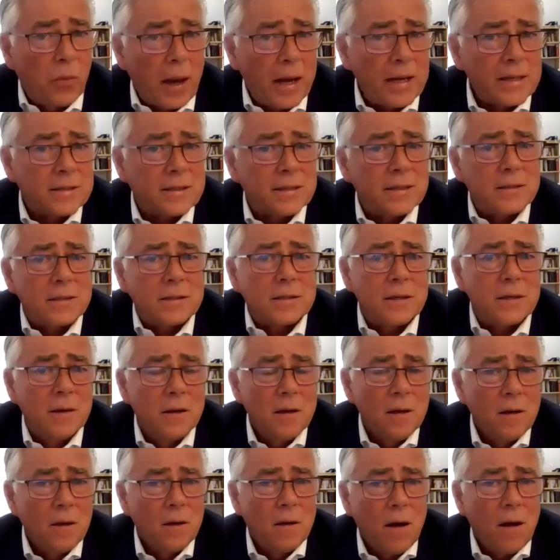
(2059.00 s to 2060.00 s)
basis
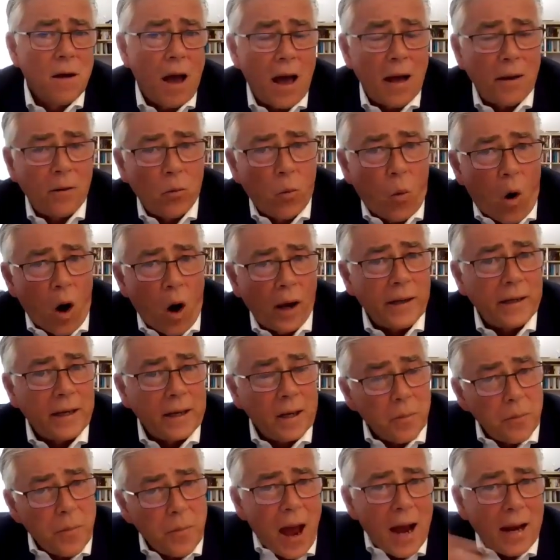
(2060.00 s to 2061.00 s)
and
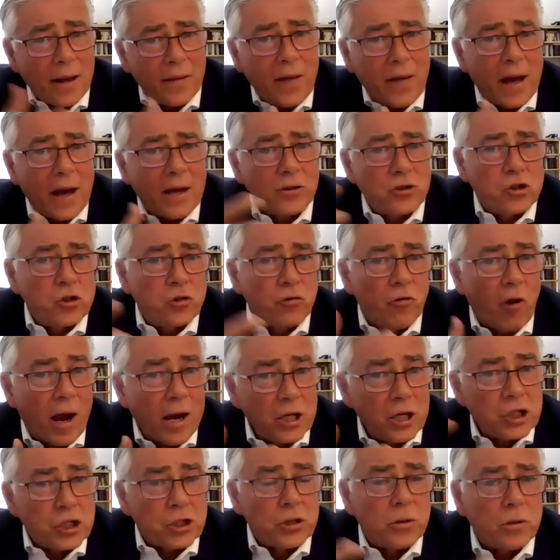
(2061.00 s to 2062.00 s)
winding back that
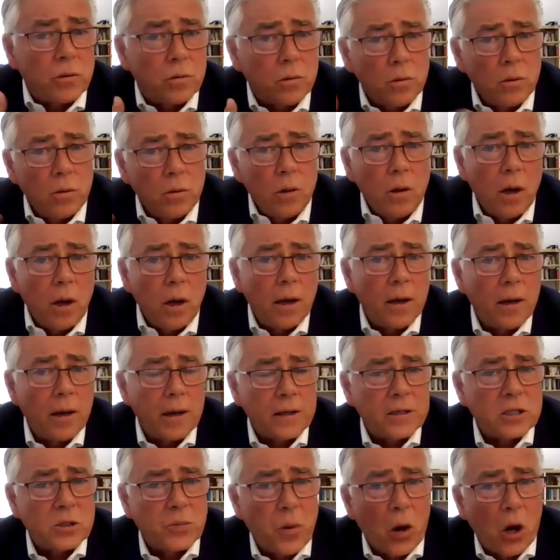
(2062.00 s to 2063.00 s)
duration
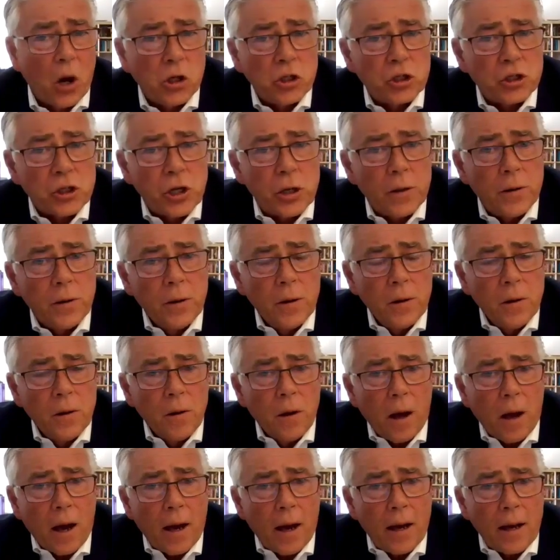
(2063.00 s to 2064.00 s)
exposure
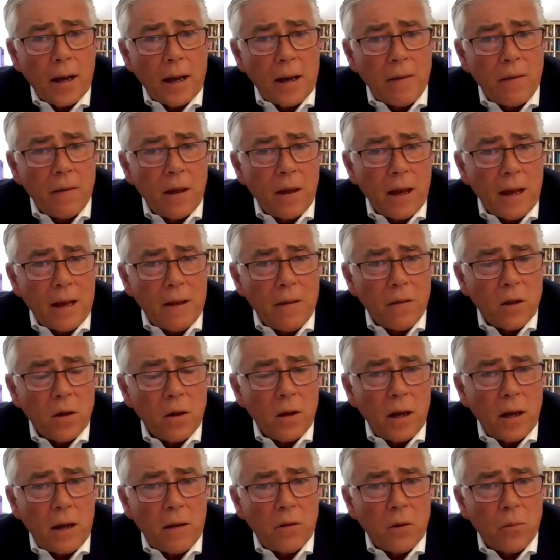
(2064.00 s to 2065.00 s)
in
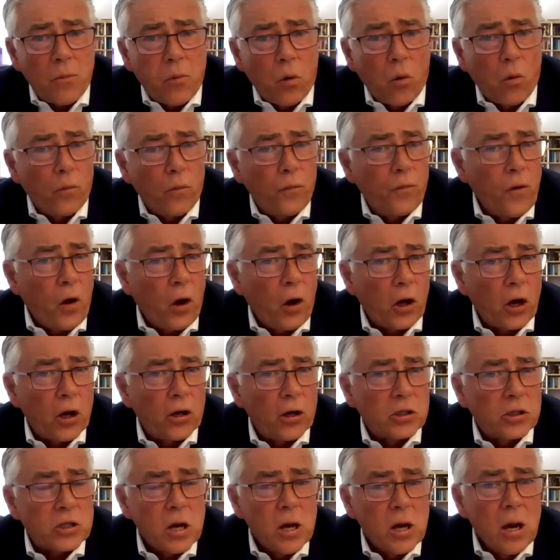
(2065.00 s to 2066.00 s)
the
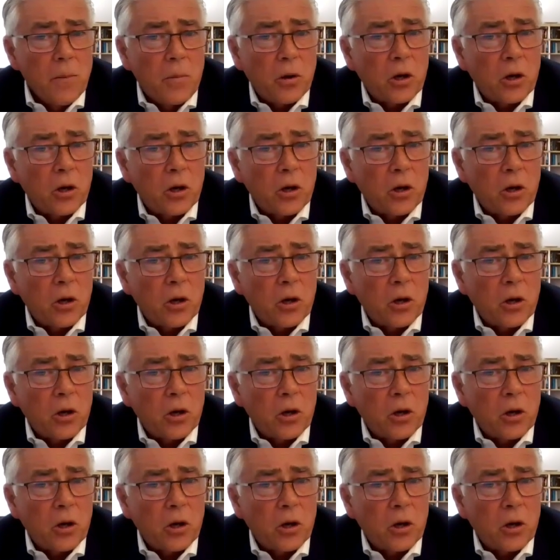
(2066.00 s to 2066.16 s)
portfolios.